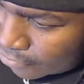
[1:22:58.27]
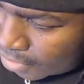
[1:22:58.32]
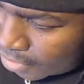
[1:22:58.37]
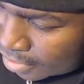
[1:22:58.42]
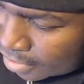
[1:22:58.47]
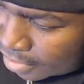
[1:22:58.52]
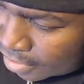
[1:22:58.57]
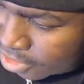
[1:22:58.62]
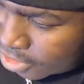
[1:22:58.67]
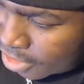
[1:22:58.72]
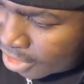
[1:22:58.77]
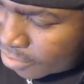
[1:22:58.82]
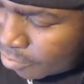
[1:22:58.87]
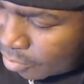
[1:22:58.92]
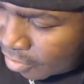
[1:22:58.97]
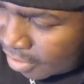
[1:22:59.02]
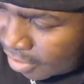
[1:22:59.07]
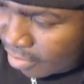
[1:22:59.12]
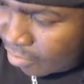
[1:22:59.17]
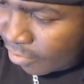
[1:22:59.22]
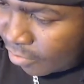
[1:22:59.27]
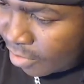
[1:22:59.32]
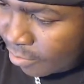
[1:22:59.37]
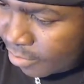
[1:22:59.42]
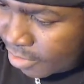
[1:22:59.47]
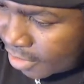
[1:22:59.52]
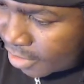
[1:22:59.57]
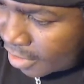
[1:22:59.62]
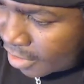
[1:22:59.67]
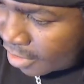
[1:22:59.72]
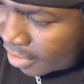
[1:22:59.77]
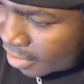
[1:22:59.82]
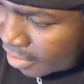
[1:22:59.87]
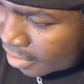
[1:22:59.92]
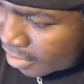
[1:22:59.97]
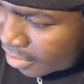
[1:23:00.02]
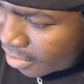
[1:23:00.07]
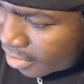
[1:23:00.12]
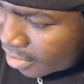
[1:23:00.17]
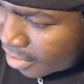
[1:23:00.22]
uh josh brown what up
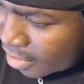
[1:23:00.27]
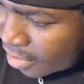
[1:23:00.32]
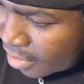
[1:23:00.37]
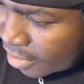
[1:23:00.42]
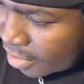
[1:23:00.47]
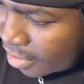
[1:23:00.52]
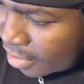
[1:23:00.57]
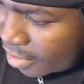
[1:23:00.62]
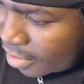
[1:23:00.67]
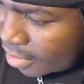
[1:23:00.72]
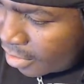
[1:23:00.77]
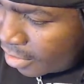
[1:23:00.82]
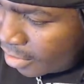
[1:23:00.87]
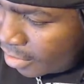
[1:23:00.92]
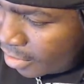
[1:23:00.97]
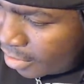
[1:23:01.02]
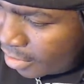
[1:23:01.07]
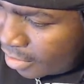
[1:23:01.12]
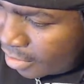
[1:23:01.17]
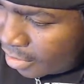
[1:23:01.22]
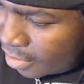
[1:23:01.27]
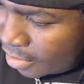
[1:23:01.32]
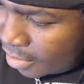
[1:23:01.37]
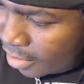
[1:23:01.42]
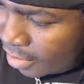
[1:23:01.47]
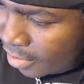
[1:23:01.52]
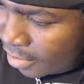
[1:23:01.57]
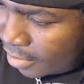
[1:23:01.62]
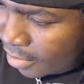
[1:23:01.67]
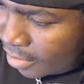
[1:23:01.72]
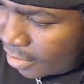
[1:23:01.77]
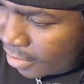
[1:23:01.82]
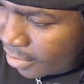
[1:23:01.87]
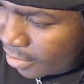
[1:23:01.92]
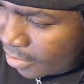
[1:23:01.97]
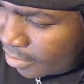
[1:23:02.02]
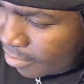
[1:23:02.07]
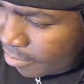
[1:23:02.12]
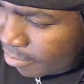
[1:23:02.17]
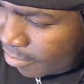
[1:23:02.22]
jay
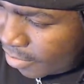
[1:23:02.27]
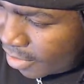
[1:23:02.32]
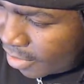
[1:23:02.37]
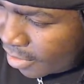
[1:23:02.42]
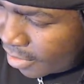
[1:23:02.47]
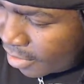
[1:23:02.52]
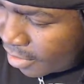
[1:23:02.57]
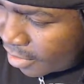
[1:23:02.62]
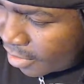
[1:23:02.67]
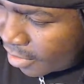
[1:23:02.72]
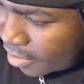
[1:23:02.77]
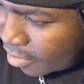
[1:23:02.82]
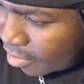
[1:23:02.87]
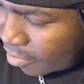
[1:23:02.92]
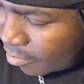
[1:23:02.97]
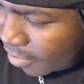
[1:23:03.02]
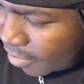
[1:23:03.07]
um Oh,